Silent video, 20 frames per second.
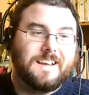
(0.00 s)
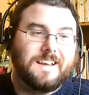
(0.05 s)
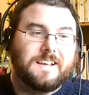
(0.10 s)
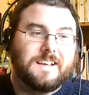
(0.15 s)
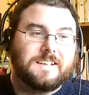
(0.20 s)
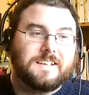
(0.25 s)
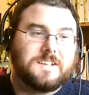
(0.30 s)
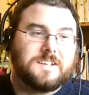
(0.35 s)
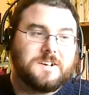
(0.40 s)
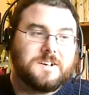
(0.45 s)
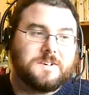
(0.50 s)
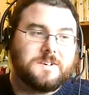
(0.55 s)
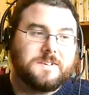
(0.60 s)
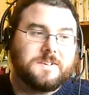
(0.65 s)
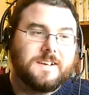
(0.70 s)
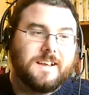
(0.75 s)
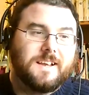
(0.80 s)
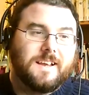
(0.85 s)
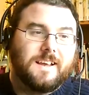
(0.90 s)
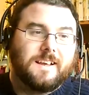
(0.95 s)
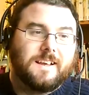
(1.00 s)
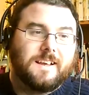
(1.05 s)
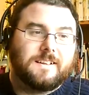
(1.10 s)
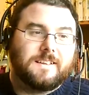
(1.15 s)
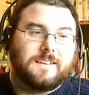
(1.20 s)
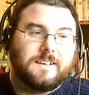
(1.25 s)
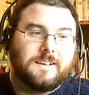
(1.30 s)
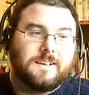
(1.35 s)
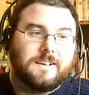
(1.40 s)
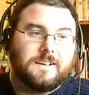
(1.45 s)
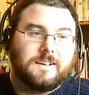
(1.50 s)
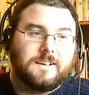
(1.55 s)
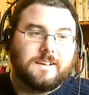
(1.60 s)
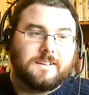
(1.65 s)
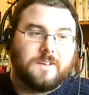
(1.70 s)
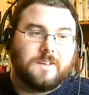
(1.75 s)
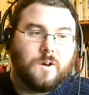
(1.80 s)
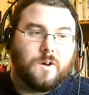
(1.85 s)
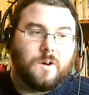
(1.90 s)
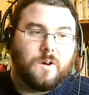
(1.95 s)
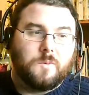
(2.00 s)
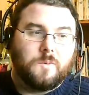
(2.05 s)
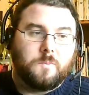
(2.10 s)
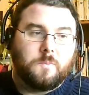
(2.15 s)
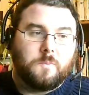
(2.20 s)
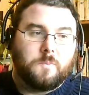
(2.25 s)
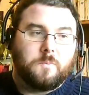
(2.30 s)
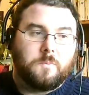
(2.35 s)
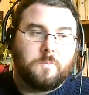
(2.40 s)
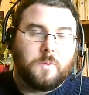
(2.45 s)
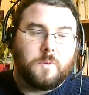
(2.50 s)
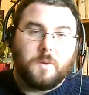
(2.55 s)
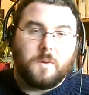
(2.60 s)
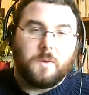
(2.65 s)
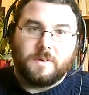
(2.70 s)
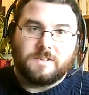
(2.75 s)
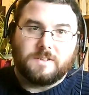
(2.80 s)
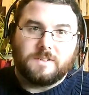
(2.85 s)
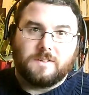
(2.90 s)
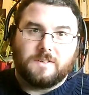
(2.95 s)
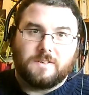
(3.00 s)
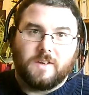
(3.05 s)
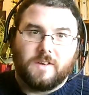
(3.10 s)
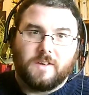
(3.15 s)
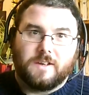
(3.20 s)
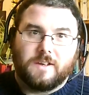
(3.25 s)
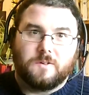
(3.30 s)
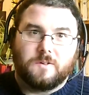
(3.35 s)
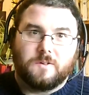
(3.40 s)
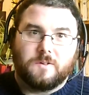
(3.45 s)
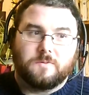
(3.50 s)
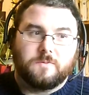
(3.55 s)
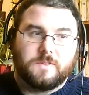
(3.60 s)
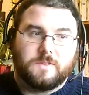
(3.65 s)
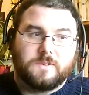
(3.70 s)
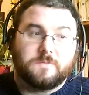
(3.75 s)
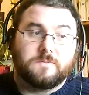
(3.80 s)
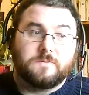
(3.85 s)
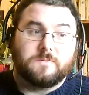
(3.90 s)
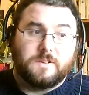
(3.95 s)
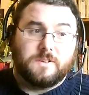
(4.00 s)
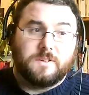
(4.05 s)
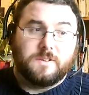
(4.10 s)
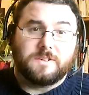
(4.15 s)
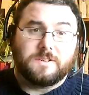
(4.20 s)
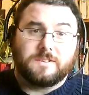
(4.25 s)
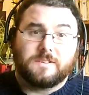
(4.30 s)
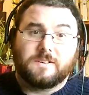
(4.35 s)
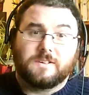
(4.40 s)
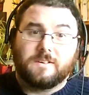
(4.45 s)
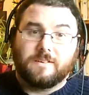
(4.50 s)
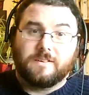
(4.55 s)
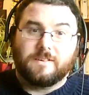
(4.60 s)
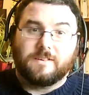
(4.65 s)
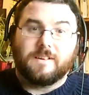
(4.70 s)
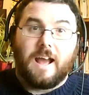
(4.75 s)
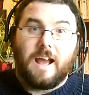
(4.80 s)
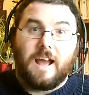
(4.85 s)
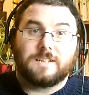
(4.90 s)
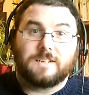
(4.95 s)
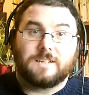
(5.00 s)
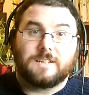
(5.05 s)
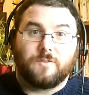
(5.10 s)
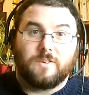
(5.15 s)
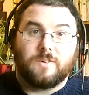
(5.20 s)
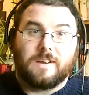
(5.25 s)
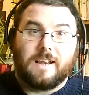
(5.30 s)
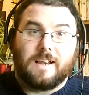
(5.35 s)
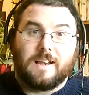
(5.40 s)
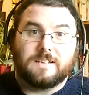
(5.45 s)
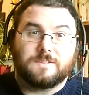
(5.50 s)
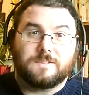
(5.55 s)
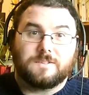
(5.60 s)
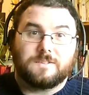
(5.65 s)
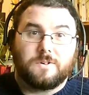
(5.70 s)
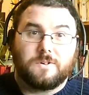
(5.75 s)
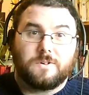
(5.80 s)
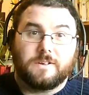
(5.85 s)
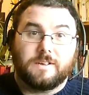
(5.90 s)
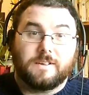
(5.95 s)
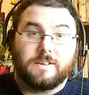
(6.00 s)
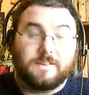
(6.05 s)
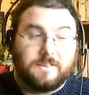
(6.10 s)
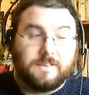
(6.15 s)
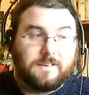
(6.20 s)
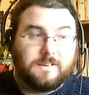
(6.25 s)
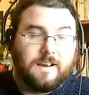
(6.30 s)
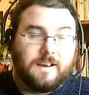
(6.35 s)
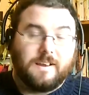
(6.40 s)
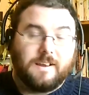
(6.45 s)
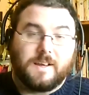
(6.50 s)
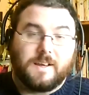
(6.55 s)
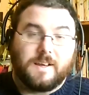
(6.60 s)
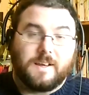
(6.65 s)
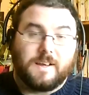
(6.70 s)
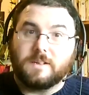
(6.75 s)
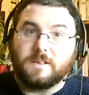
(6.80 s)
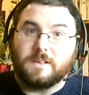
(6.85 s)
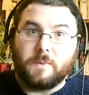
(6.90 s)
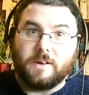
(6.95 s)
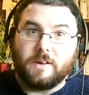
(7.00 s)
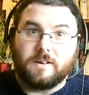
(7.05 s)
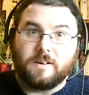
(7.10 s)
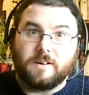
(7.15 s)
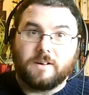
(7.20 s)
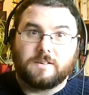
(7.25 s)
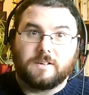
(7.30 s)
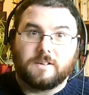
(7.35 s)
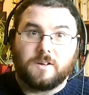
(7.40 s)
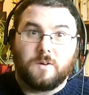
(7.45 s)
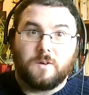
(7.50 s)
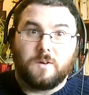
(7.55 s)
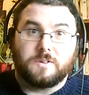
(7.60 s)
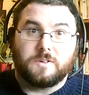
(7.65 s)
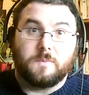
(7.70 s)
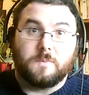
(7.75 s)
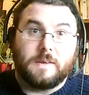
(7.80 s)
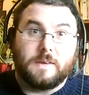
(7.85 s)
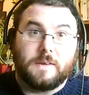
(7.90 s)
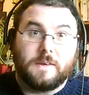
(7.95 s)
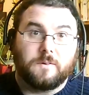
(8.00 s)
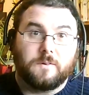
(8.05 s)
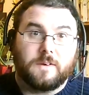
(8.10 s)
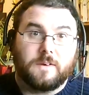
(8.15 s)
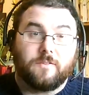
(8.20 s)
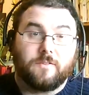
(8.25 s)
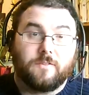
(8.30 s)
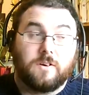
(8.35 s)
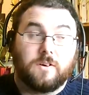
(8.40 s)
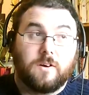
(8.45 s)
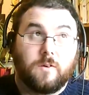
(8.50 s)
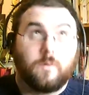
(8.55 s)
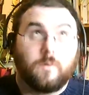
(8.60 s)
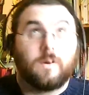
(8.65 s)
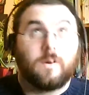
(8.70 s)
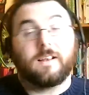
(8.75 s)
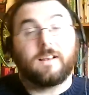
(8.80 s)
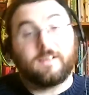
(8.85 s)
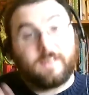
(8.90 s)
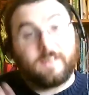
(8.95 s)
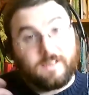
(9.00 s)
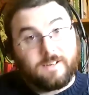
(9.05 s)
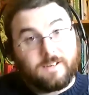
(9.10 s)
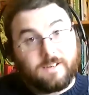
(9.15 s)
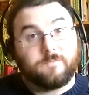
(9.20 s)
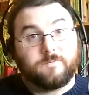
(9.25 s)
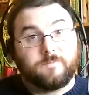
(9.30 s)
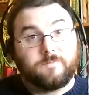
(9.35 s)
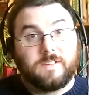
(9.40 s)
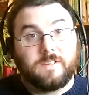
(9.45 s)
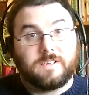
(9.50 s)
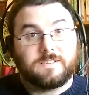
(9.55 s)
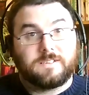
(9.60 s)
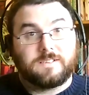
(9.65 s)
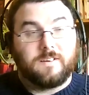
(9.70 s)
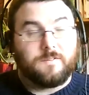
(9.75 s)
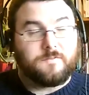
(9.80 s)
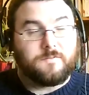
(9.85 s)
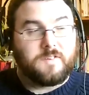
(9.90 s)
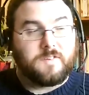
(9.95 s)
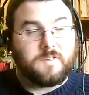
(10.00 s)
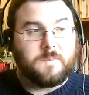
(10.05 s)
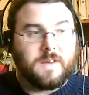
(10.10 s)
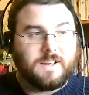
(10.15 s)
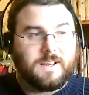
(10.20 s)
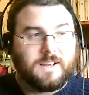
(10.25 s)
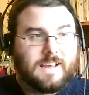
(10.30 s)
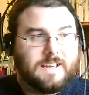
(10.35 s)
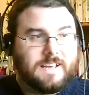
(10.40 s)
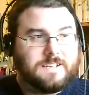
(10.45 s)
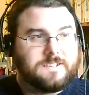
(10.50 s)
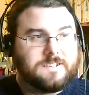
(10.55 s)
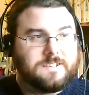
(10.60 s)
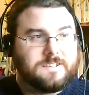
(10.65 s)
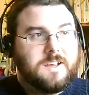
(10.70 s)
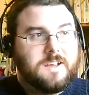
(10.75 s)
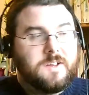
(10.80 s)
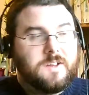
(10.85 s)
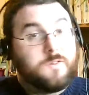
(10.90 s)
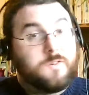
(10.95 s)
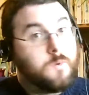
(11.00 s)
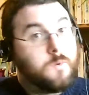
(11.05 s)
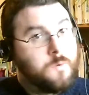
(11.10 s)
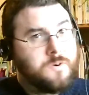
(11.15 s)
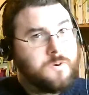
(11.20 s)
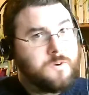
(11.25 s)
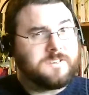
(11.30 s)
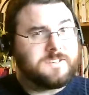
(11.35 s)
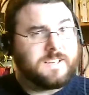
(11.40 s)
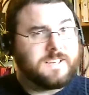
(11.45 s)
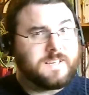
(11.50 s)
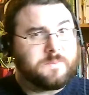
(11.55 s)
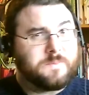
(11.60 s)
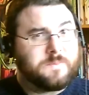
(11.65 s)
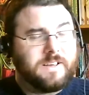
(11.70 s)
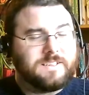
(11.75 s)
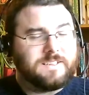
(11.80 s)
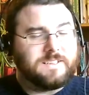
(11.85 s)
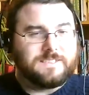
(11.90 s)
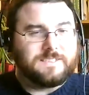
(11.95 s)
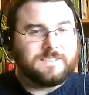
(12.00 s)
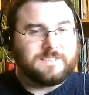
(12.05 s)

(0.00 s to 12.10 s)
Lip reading: So the whole purpose of, like, you wouldn't ask for a glass of water, you'd get like a pint of beer to go with your meal or whatever. Or, well, in a free man case, no more than 6 pints.